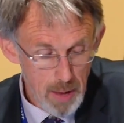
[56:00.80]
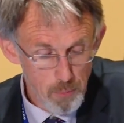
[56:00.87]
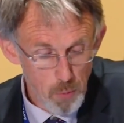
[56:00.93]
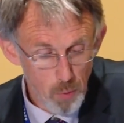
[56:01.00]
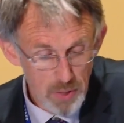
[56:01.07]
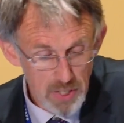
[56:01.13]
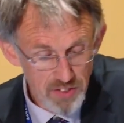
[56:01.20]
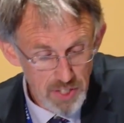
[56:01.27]

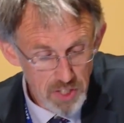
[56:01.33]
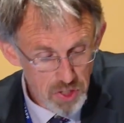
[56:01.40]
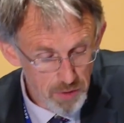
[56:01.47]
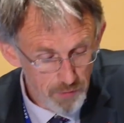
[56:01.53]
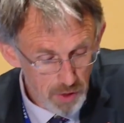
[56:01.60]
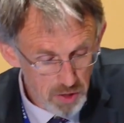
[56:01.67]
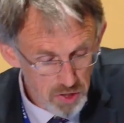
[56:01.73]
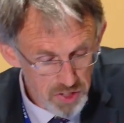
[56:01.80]
Mobilisation
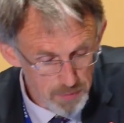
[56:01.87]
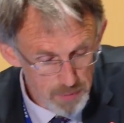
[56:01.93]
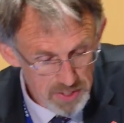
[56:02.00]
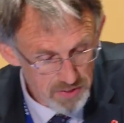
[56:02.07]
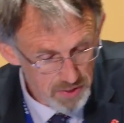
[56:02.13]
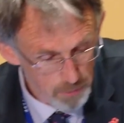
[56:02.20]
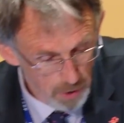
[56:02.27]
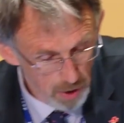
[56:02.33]
of Irish
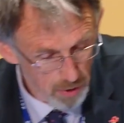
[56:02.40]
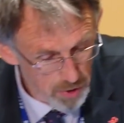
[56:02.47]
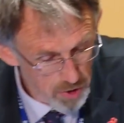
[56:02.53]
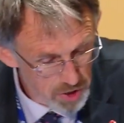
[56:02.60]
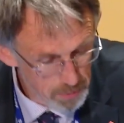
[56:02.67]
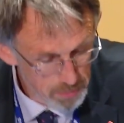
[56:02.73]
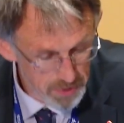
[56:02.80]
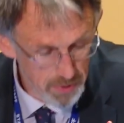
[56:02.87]
domestic
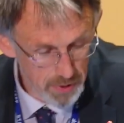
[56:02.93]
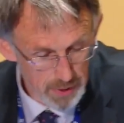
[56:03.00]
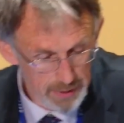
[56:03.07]
partnerships.